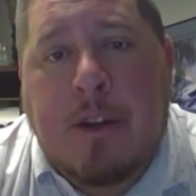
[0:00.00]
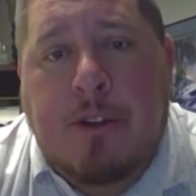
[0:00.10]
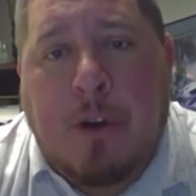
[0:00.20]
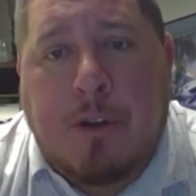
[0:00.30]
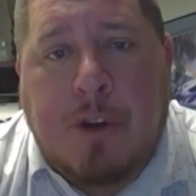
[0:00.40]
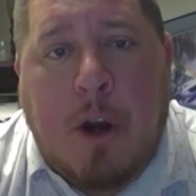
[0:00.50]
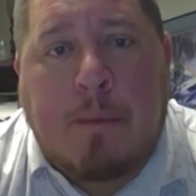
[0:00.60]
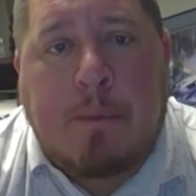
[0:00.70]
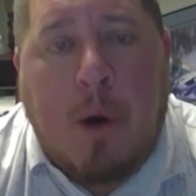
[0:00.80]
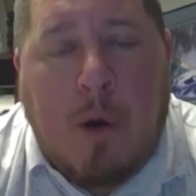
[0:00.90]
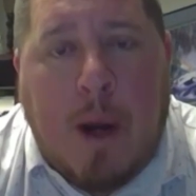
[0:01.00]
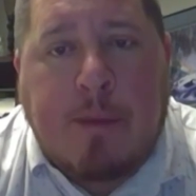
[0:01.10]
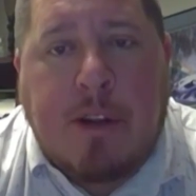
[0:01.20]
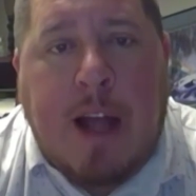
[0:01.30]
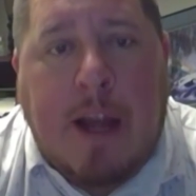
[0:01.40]
These short-term
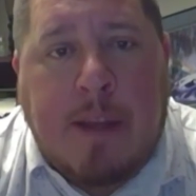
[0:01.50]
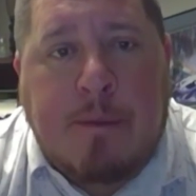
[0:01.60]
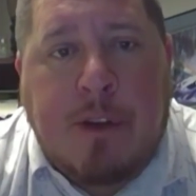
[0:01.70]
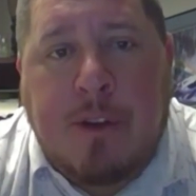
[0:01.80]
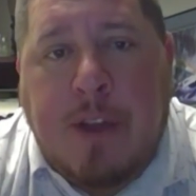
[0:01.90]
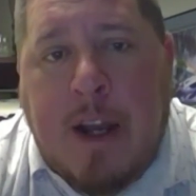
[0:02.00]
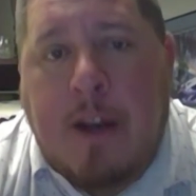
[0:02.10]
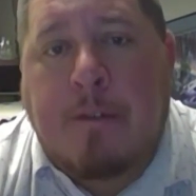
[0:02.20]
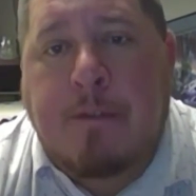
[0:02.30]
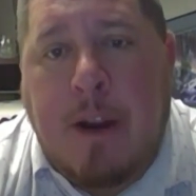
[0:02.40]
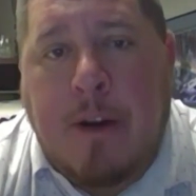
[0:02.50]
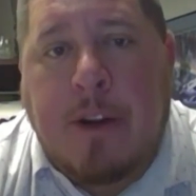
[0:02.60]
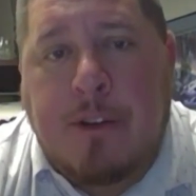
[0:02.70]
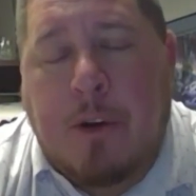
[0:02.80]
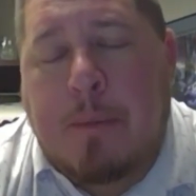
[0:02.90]
programs allow them to do that in a very
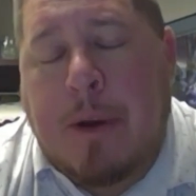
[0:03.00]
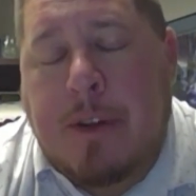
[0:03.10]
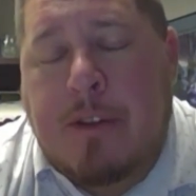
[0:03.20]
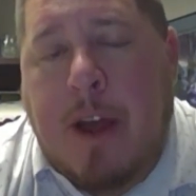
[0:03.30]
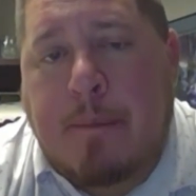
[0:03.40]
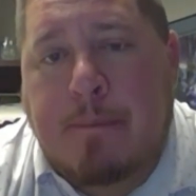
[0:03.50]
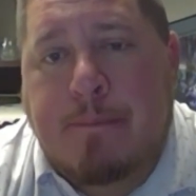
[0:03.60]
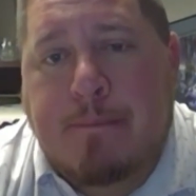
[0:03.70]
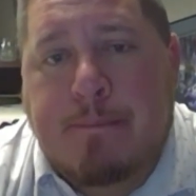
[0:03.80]
short period of time.